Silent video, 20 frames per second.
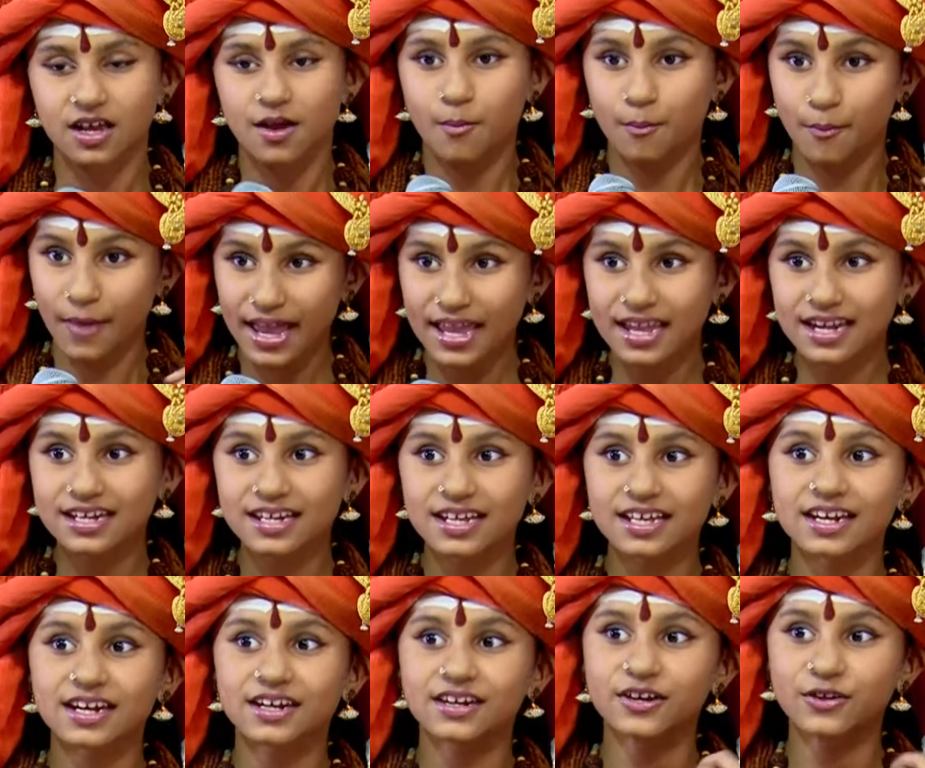My
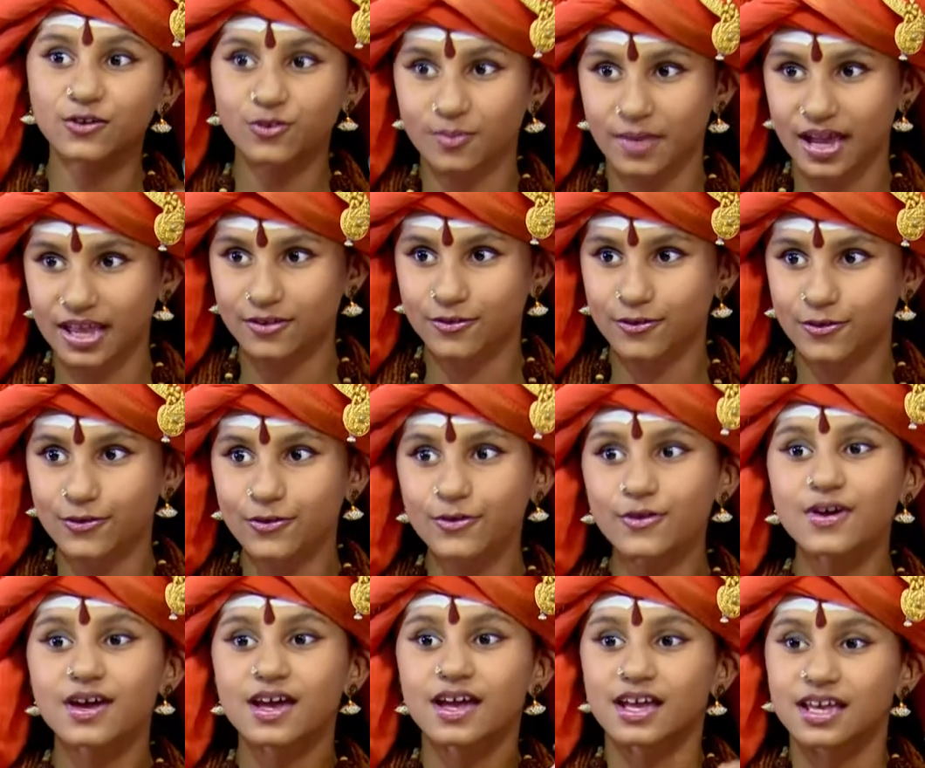integrity to my Guru
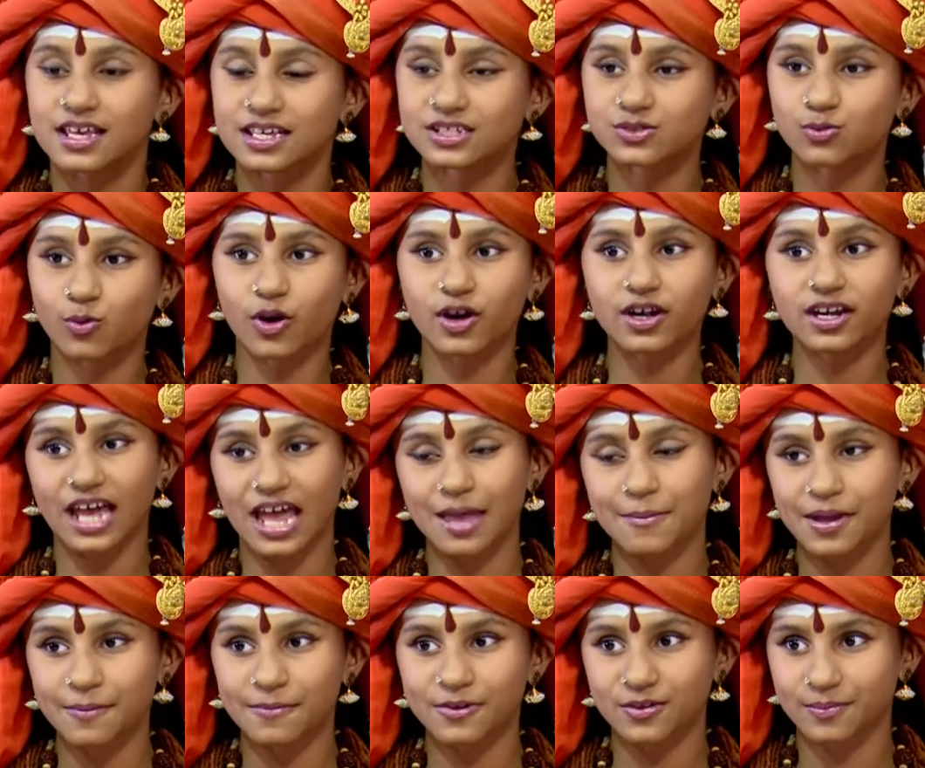is what I'm
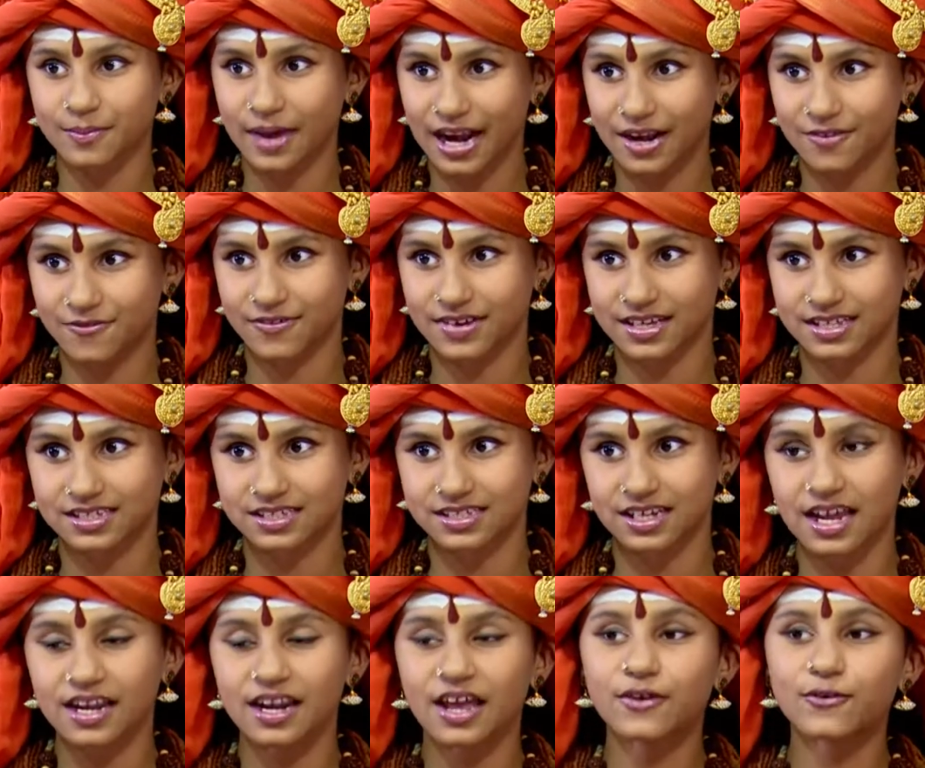able to manifest.
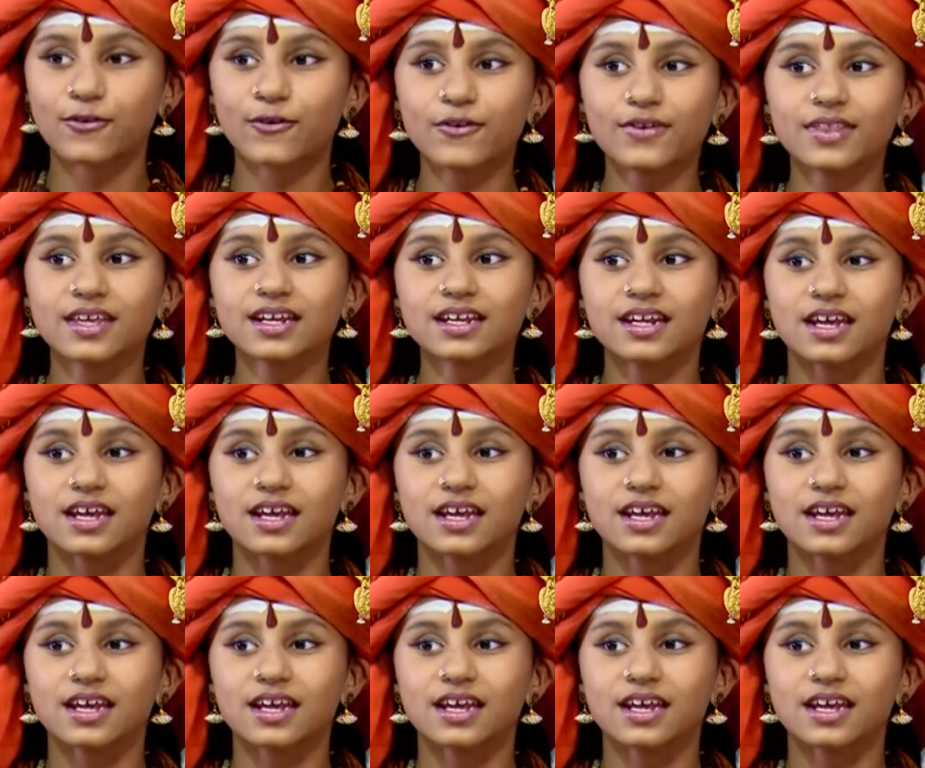And I know that